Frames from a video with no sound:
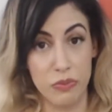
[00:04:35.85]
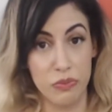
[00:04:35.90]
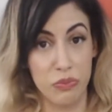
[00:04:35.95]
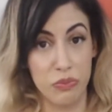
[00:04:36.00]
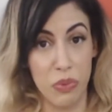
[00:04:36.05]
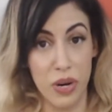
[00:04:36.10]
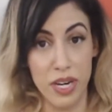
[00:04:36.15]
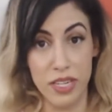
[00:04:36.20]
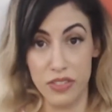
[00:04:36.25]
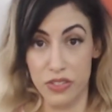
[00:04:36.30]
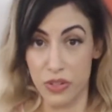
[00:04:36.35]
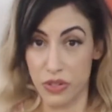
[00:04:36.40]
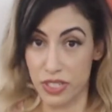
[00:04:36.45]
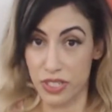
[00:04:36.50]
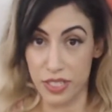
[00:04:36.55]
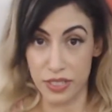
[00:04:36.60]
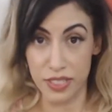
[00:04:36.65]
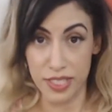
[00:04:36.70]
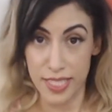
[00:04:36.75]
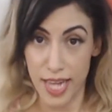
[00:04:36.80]
Wages are
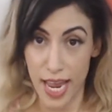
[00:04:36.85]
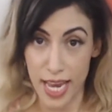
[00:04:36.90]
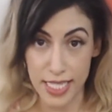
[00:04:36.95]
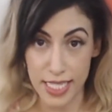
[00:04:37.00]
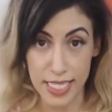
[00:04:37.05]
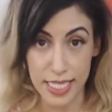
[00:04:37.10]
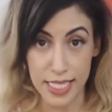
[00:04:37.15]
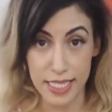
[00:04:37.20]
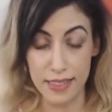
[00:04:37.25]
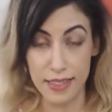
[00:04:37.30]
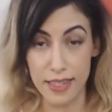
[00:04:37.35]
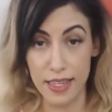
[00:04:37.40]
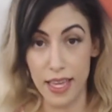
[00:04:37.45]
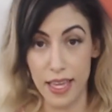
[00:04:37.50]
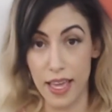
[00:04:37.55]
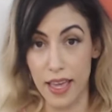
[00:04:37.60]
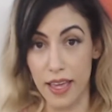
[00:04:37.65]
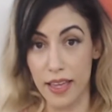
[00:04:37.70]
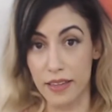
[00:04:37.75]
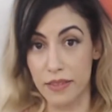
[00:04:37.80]
still stagnant,
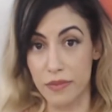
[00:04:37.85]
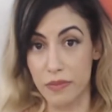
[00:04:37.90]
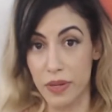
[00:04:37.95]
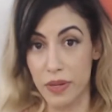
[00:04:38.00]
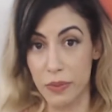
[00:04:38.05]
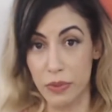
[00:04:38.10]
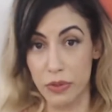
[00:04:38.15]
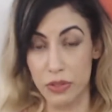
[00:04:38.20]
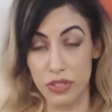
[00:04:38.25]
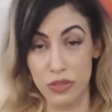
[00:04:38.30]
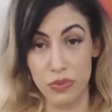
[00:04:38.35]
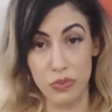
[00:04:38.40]
and people just